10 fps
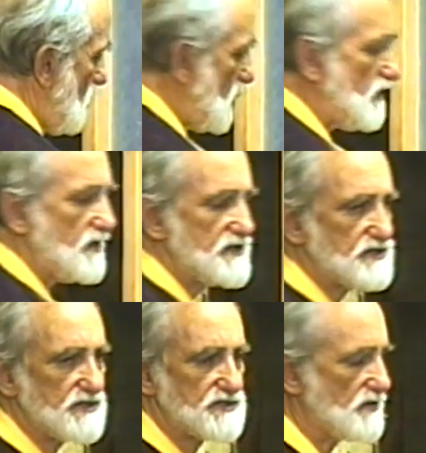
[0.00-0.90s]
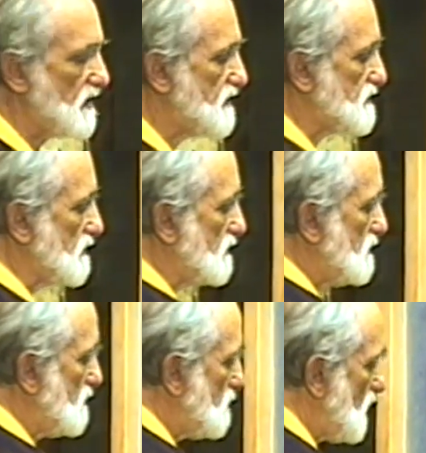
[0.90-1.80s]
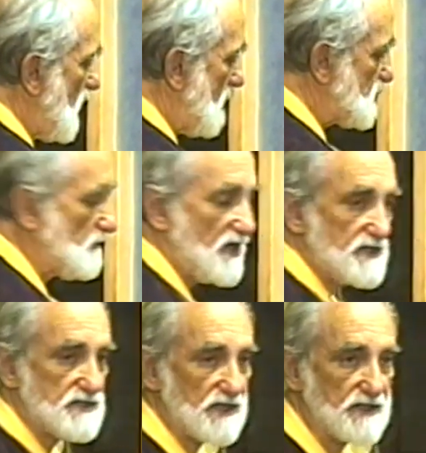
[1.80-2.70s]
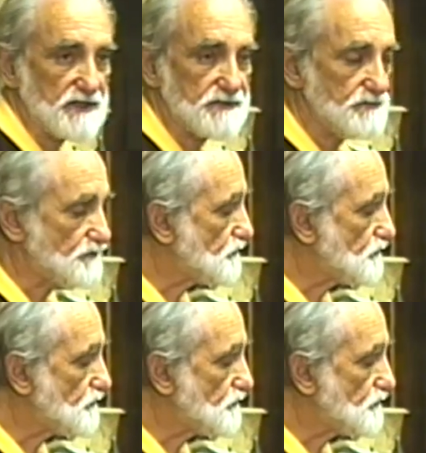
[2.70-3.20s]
in a situation, perhaps meditating,